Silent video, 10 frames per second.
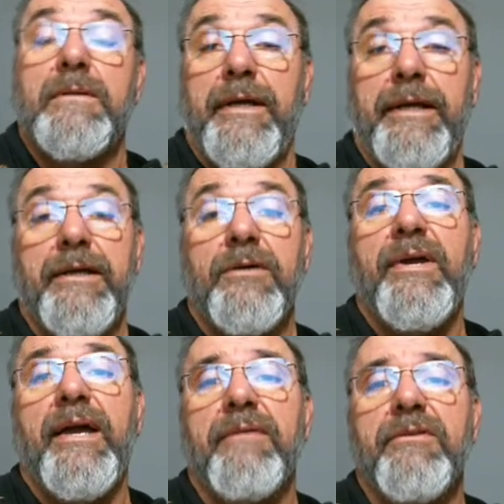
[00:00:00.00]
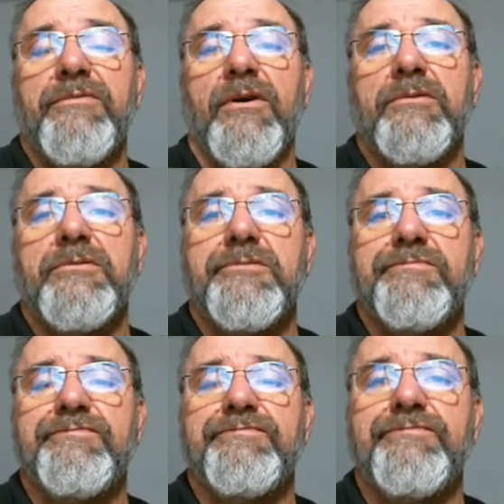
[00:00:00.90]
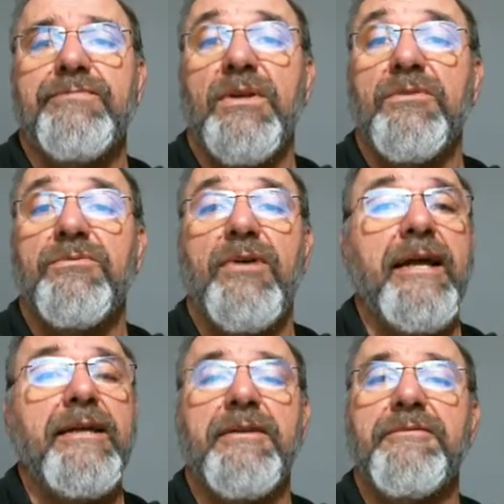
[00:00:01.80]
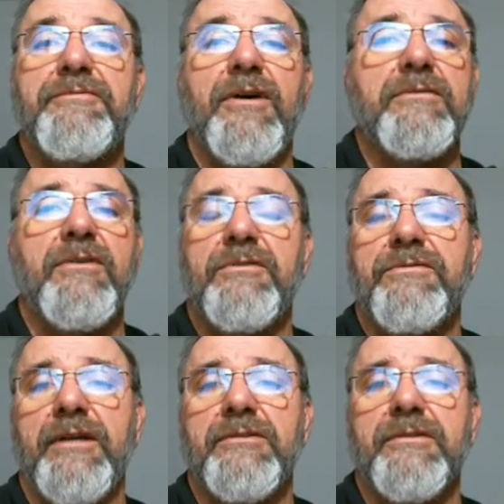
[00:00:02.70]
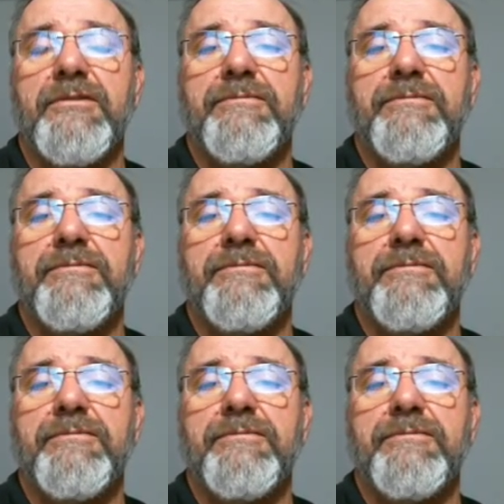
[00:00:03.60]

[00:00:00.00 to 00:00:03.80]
And here we have it, folks, right in front of our faces.